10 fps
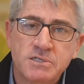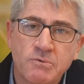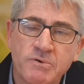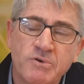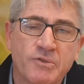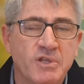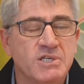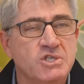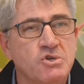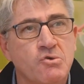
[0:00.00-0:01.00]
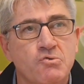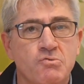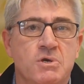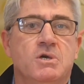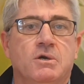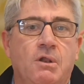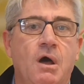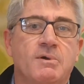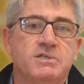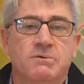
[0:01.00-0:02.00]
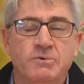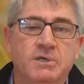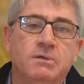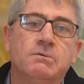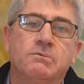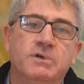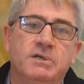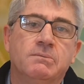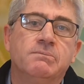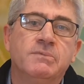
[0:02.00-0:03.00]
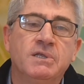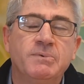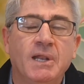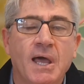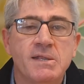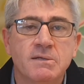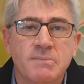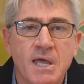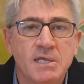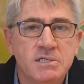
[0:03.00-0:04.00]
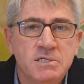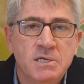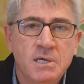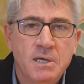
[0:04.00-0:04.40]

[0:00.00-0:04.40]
So we've got these two climates that we can manipulate and manage